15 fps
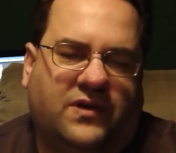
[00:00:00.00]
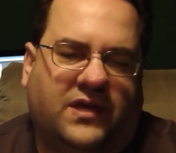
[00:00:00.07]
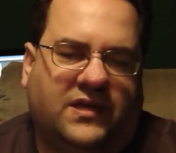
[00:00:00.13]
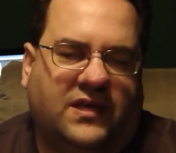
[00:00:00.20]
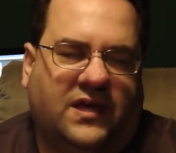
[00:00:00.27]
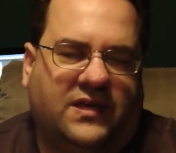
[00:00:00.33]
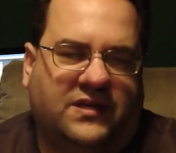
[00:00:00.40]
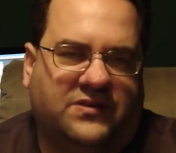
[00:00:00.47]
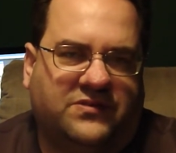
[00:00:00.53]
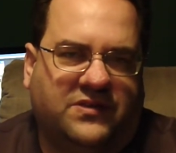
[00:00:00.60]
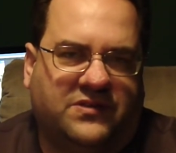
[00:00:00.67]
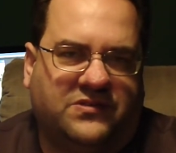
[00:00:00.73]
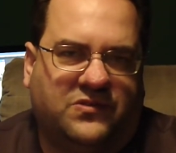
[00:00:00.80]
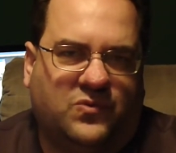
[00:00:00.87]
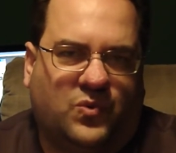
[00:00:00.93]
I, I, guess
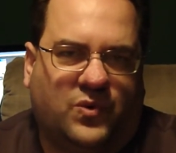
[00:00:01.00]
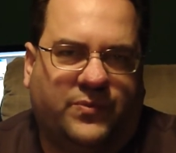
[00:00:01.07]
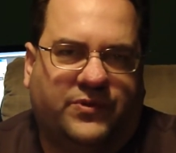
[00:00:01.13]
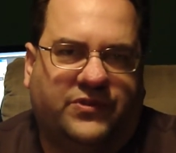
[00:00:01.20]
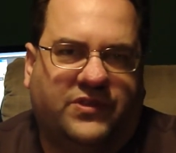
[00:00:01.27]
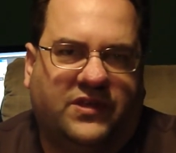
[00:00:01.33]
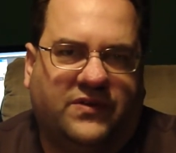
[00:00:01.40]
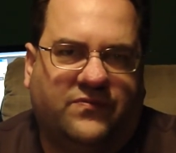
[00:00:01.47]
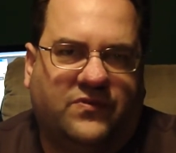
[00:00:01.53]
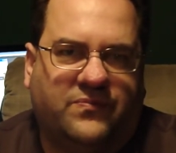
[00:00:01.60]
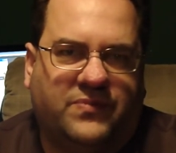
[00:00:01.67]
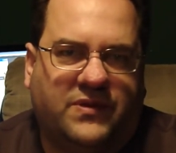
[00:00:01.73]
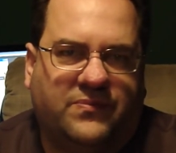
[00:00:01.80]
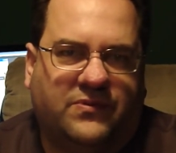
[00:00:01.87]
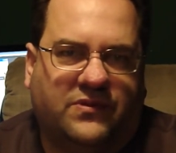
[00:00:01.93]
that's a normal thing for
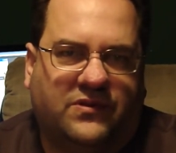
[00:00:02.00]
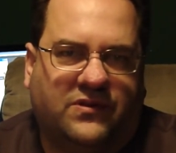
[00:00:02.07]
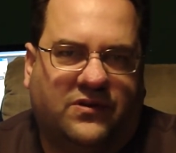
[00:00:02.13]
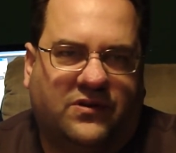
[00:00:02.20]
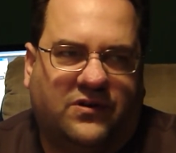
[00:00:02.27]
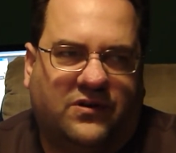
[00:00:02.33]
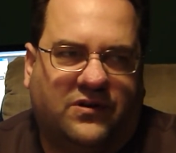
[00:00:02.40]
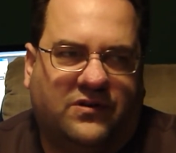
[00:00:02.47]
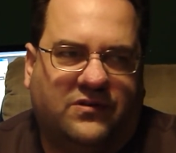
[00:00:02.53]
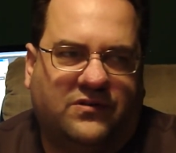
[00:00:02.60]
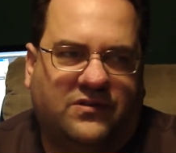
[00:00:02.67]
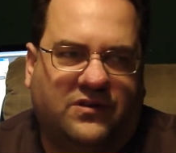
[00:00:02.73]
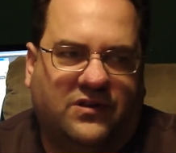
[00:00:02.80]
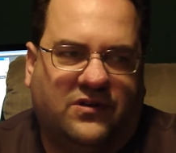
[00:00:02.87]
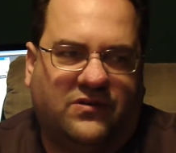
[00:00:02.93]
people in our,
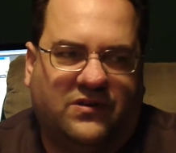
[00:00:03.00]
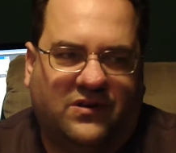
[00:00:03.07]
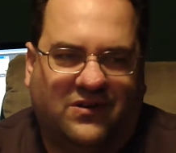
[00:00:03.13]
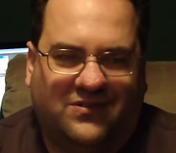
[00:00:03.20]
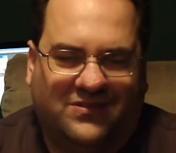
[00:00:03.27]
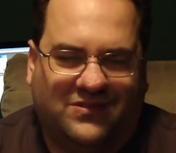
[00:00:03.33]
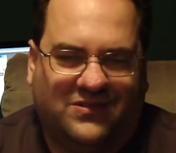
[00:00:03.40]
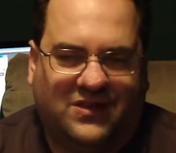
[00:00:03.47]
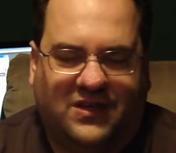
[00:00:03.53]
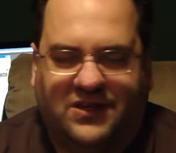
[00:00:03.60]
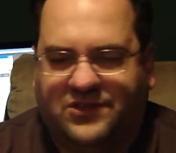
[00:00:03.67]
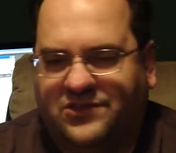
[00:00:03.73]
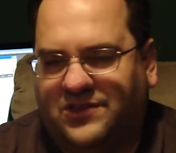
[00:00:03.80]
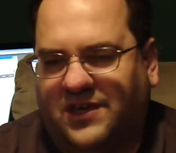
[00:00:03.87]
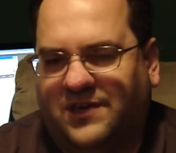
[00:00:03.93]
you know, in our, this kind of
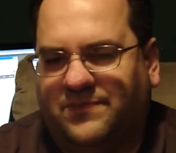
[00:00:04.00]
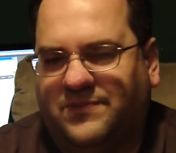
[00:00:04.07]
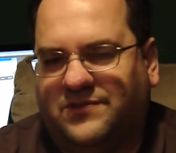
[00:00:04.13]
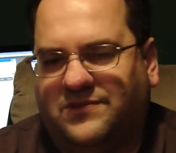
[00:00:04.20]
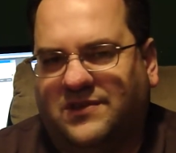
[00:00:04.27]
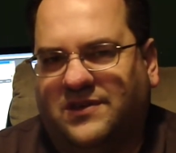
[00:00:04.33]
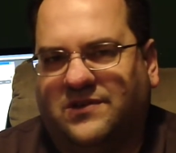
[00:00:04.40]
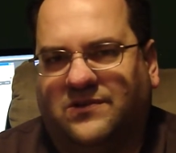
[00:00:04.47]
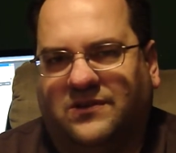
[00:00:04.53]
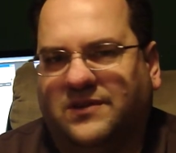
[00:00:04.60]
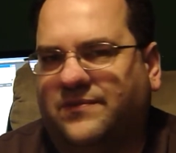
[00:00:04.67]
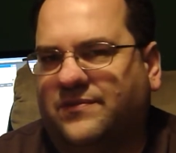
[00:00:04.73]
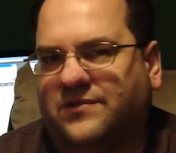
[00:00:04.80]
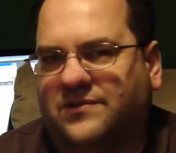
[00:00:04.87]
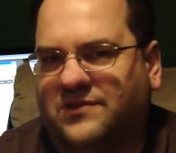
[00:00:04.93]
shape is that your
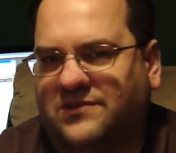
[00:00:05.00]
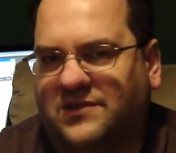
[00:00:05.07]
liver does